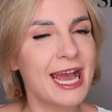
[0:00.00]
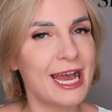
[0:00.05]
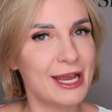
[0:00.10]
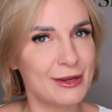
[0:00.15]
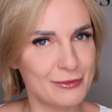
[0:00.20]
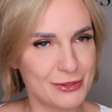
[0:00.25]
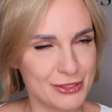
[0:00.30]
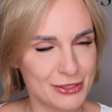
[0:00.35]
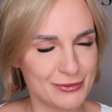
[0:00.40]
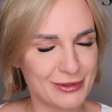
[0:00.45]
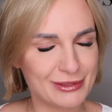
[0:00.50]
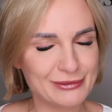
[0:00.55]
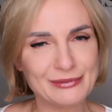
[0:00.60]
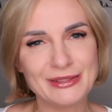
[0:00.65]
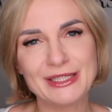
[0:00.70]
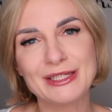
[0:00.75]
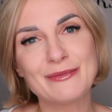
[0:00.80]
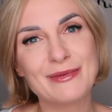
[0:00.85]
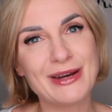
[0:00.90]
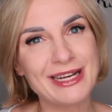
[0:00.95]
I wish one
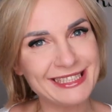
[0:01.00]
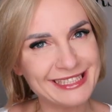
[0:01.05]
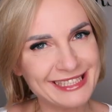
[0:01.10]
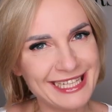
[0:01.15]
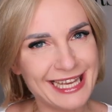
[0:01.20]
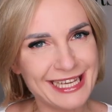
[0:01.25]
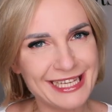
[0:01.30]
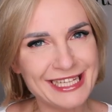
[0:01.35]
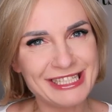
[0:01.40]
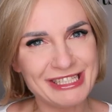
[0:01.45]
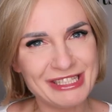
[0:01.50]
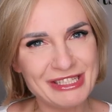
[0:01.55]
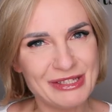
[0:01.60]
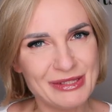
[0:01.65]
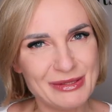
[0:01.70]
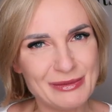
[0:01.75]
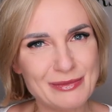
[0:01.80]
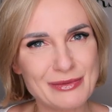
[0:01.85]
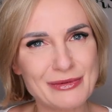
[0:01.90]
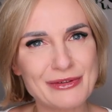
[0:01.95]
week, one day in
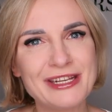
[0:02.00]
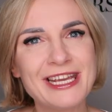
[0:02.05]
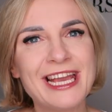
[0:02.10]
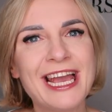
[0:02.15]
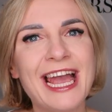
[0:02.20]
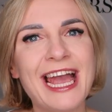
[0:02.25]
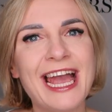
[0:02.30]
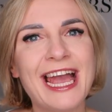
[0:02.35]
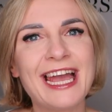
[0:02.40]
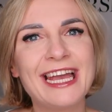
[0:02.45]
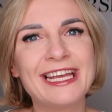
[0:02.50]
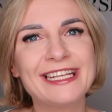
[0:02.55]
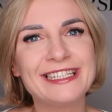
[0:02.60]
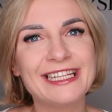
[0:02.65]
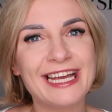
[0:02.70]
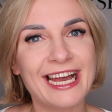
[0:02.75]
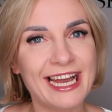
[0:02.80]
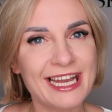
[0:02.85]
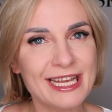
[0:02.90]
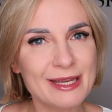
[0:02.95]
Newbury,
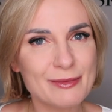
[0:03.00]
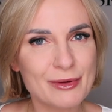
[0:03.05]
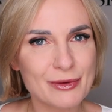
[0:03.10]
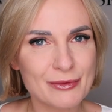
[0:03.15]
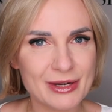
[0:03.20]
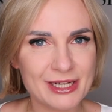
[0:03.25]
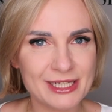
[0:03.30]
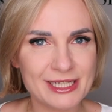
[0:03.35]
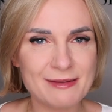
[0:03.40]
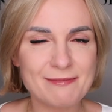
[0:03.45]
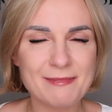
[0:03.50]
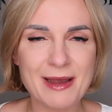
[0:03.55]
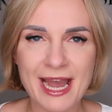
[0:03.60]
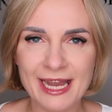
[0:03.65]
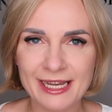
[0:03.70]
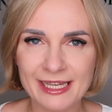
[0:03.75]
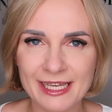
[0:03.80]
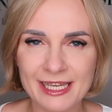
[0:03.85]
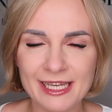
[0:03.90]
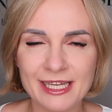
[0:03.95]
and I am already
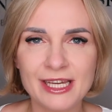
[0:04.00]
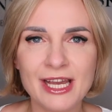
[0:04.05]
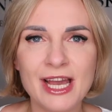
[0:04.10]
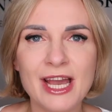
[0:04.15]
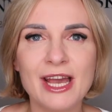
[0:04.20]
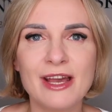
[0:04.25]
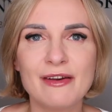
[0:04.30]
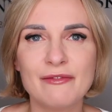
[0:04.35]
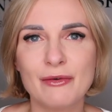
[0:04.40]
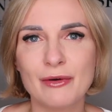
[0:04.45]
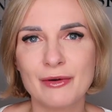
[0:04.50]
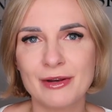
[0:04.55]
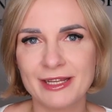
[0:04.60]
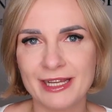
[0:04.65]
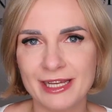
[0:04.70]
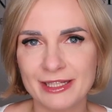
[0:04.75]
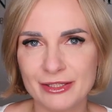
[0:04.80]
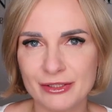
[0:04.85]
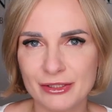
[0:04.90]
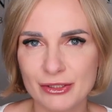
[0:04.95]
packing for
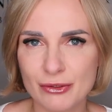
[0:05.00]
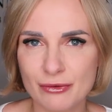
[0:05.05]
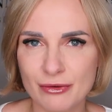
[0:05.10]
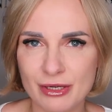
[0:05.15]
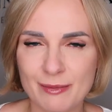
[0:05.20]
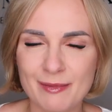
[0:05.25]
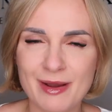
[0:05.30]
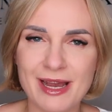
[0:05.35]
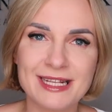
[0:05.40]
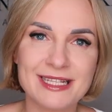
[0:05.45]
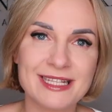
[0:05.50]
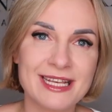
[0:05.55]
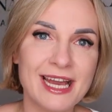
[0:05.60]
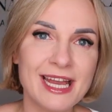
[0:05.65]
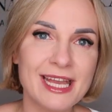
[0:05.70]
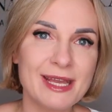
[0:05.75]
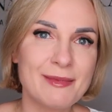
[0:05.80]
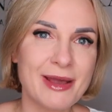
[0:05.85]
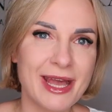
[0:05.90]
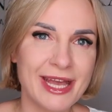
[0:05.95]
another trip as
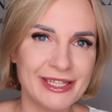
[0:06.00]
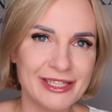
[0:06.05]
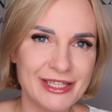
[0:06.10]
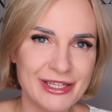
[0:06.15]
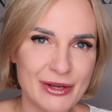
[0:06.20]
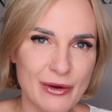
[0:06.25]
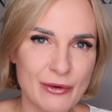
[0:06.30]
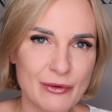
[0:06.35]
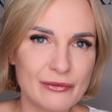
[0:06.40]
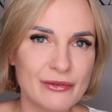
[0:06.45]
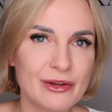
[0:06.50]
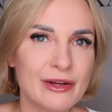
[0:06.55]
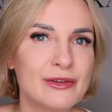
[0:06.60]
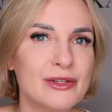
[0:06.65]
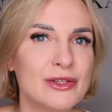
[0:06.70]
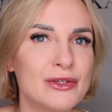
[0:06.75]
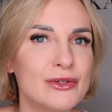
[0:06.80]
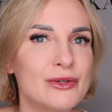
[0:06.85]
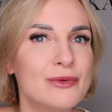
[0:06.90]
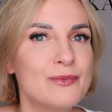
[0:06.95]
I am heading over
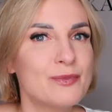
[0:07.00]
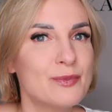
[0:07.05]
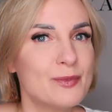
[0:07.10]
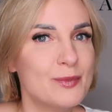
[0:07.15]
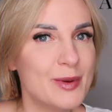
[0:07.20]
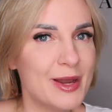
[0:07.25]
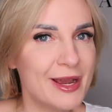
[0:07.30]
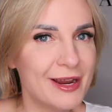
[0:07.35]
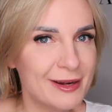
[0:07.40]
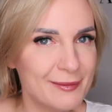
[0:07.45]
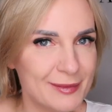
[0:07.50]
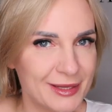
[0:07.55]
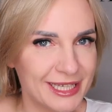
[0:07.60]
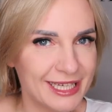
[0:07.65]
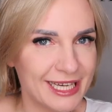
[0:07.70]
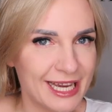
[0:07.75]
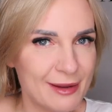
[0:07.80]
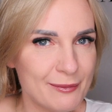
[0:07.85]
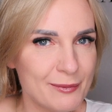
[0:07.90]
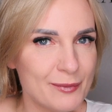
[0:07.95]
to
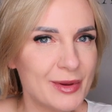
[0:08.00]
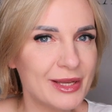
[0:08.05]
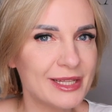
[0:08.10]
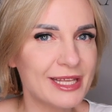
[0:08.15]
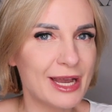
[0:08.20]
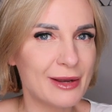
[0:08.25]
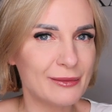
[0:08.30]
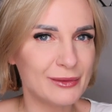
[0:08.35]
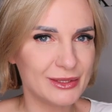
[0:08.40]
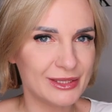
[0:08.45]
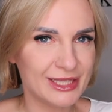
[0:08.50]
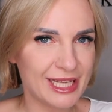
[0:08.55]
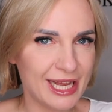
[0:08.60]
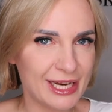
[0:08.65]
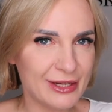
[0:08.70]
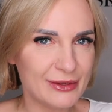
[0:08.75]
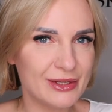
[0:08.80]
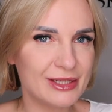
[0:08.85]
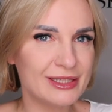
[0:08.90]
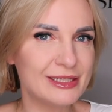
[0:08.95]
Birmingham. But I will
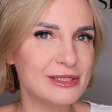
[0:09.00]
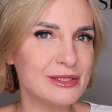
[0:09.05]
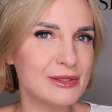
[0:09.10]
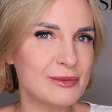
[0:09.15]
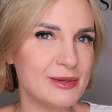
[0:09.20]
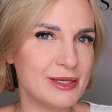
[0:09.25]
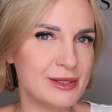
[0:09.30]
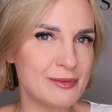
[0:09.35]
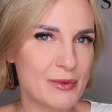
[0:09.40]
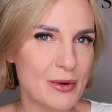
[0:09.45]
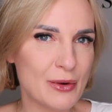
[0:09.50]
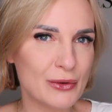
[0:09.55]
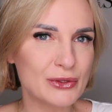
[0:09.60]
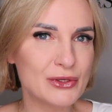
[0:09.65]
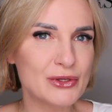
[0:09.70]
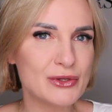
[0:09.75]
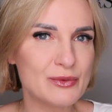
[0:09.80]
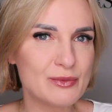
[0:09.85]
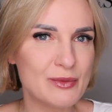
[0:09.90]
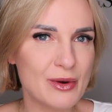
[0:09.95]
tell you a little bit more
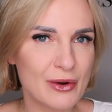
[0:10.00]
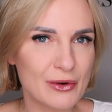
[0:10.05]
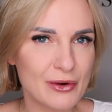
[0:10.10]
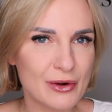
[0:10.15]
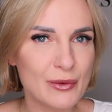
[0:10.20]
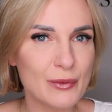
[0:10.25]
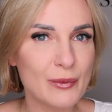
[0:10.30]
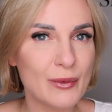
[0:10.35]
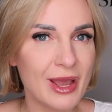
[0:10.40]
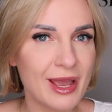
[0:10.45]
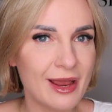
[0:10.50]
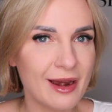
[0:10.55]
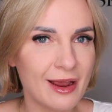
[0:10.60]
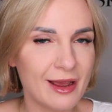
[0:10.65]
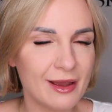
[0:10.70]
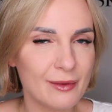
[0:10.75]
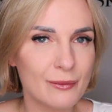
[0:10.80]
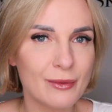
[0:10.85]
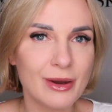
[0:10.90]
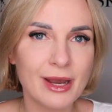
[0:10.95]
tomorrow where
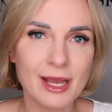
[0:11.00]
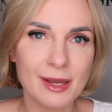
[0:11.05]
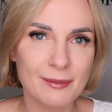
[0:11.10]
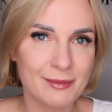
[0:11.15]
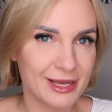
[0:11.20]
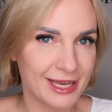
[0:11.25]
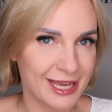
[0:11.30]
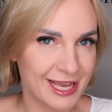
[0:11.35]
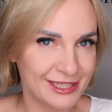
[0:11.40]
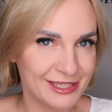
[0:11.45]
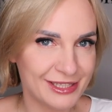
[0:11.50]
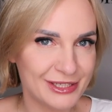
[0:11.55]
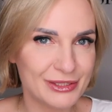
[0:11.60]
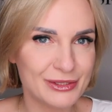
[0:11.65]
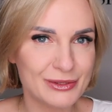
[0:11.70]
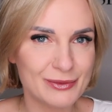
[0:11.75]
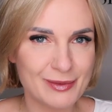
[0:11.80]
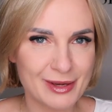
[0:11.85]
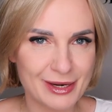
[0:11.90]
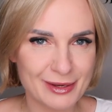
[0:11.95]
I why I'm heading
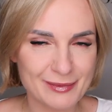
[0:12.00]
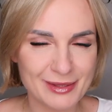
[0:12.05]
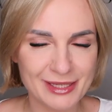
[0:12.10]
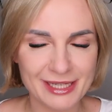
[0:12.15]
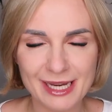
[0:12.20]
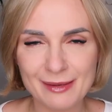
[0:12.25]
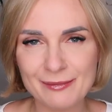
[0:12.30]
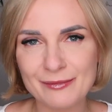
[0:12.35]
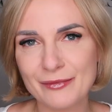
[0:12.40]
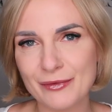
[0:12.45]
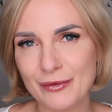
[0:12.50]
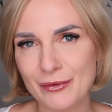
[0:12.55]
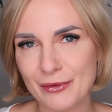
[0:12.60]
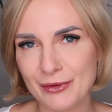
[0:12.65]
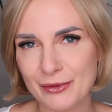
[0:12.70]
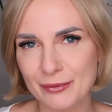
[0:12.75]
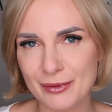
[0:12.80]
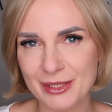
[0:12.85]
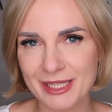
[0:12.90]
to Birmingham for the